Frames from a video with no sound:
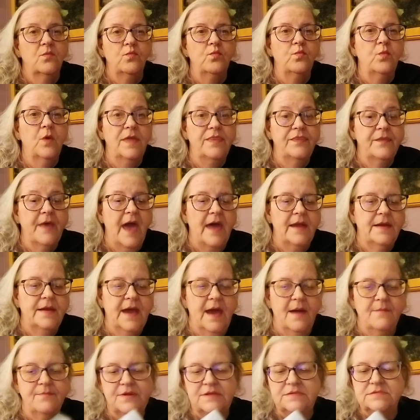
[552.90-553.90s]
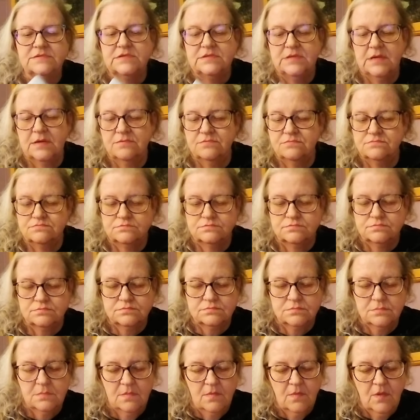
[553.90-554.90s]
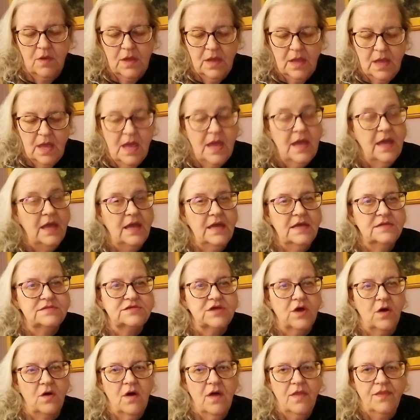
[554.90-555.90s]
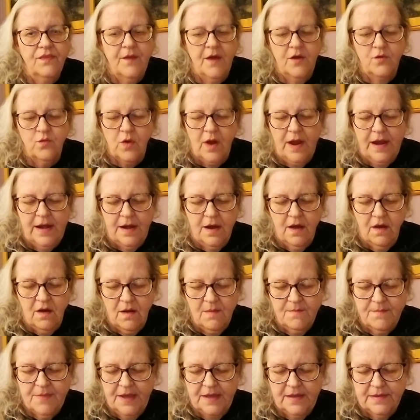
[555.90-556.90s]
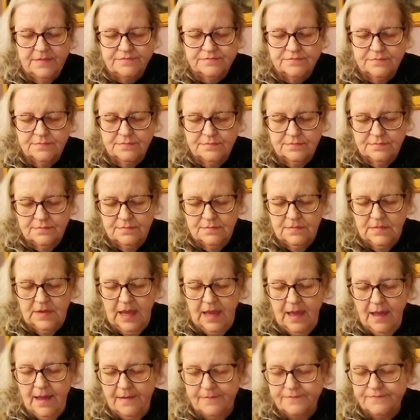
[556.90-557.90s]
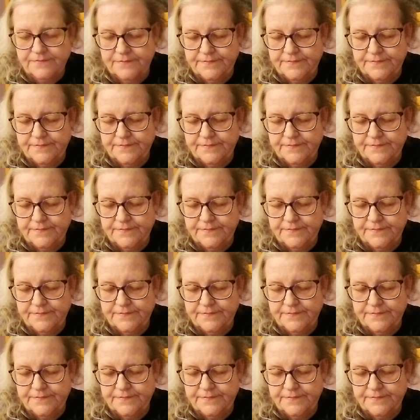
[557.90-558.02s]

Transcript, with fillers: when that happens. It's on the radar, but yeah.